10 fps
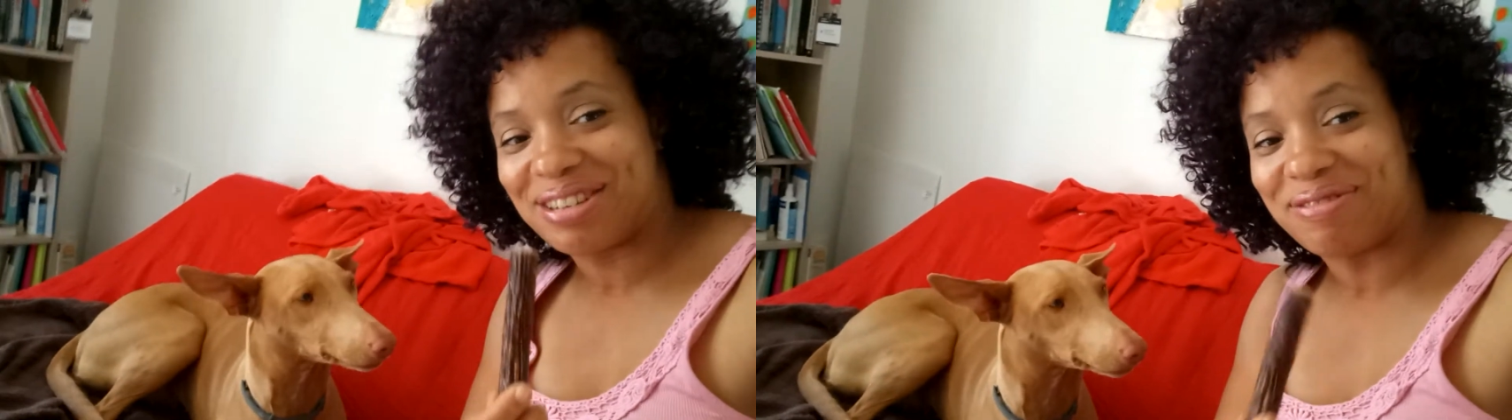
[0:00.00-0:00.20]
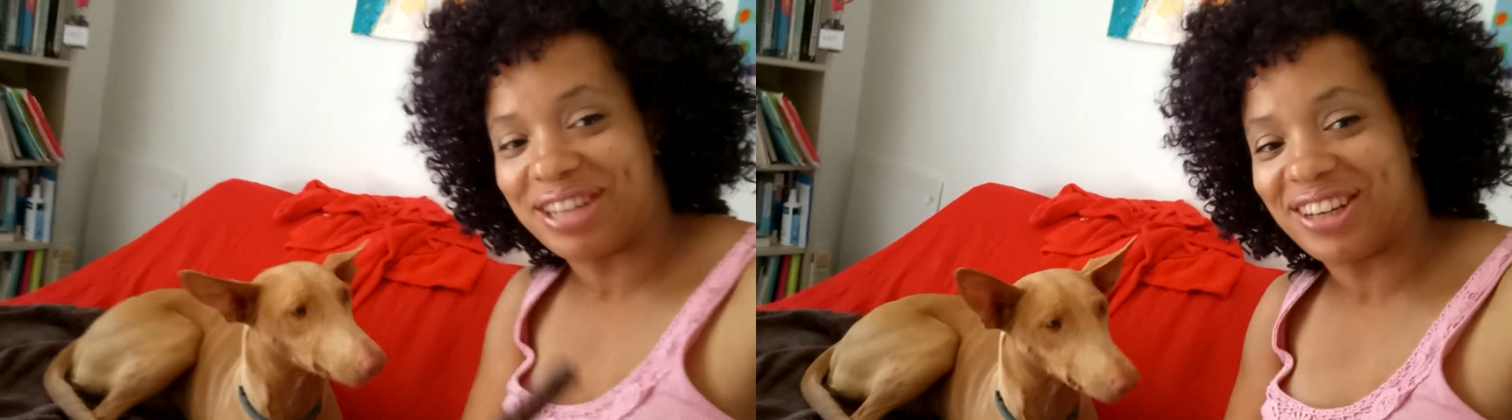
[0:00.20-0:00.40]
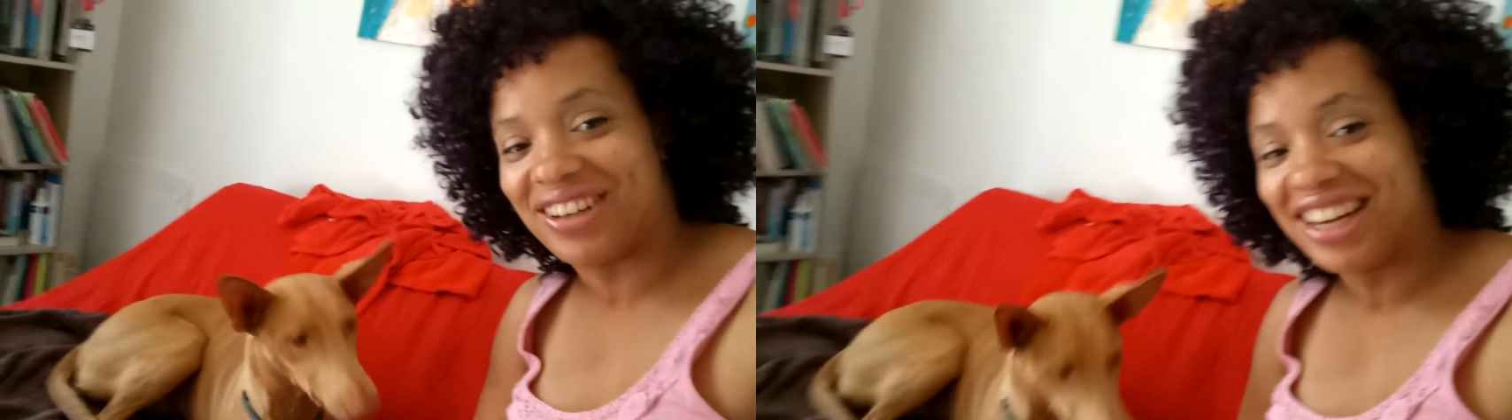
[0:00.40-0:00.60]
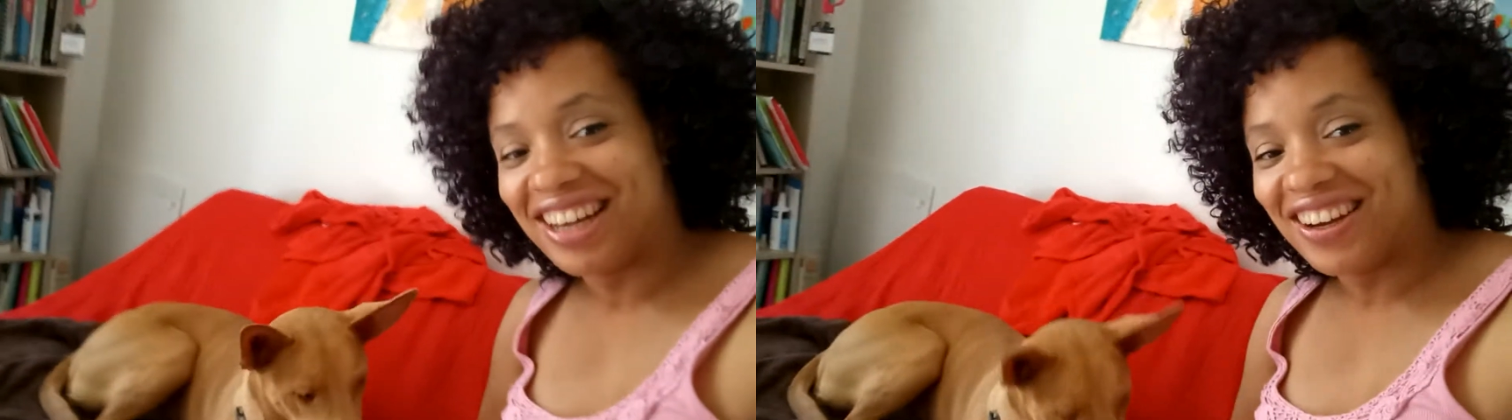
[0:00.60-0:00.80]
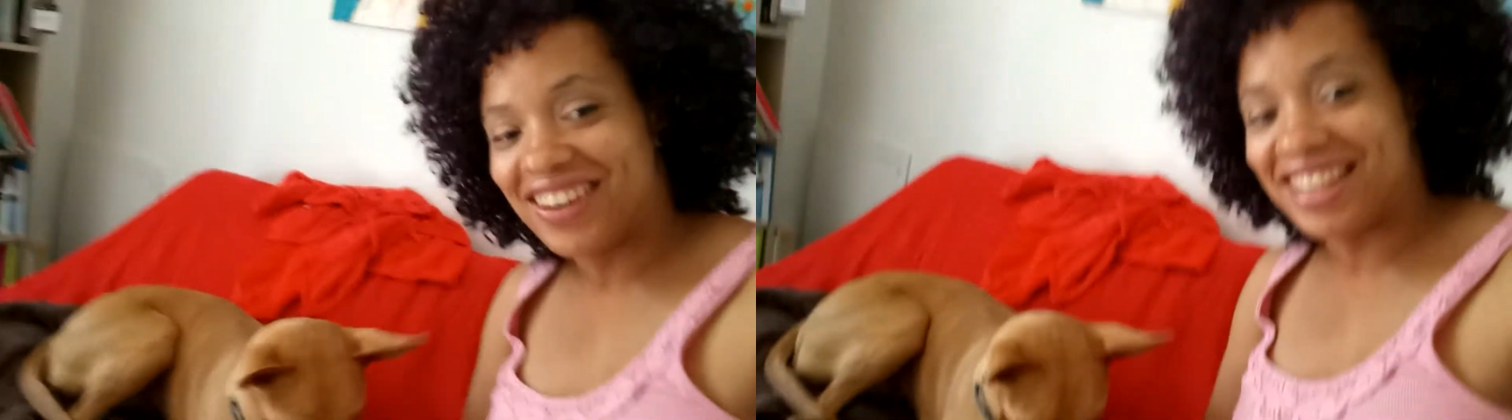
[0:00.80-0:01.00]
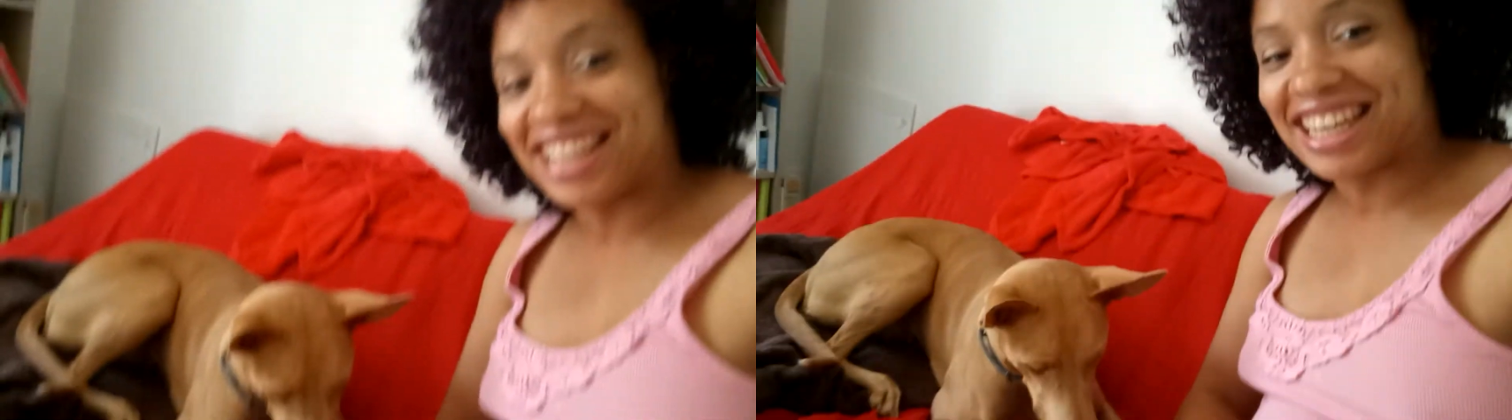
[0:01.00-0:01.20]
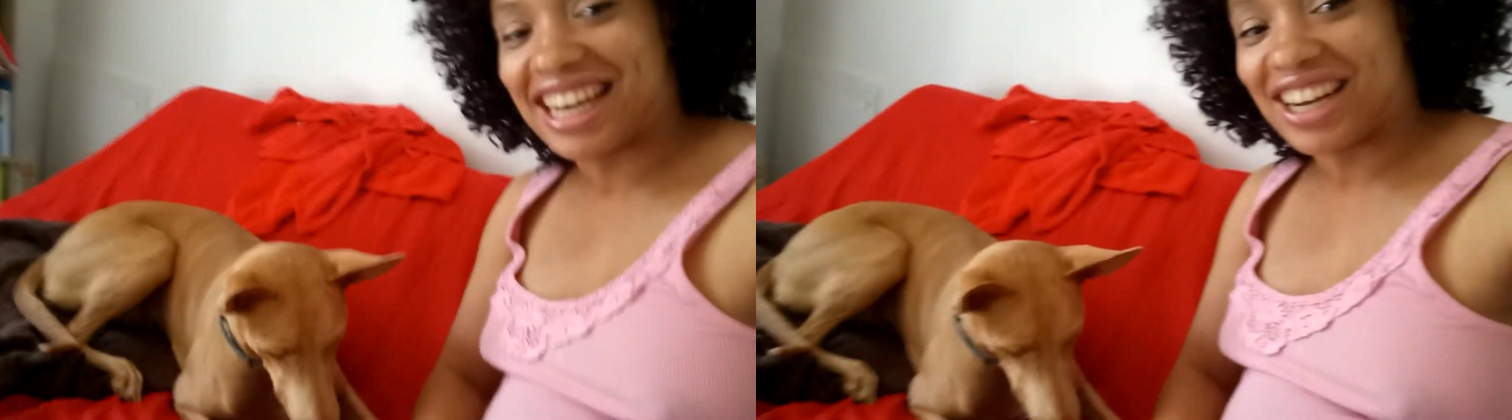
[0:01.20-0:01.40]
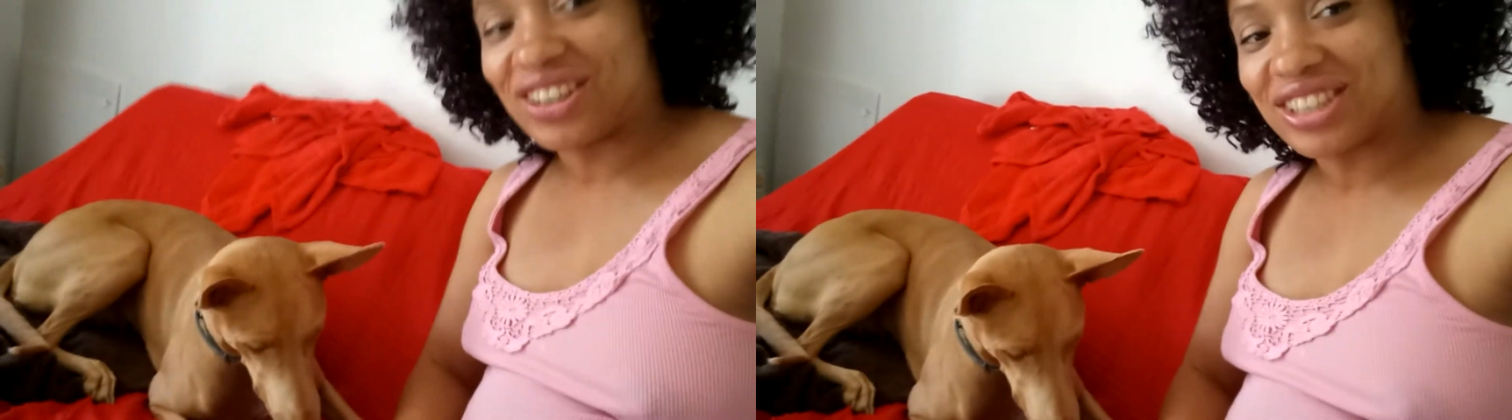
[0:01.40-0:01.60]
to me on the
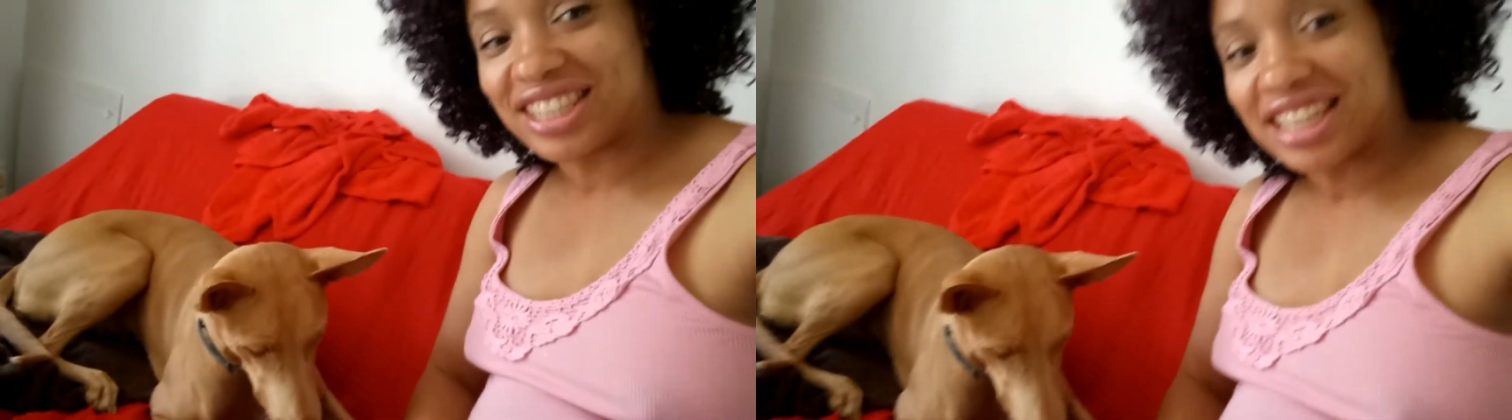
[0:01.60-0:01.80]
couch.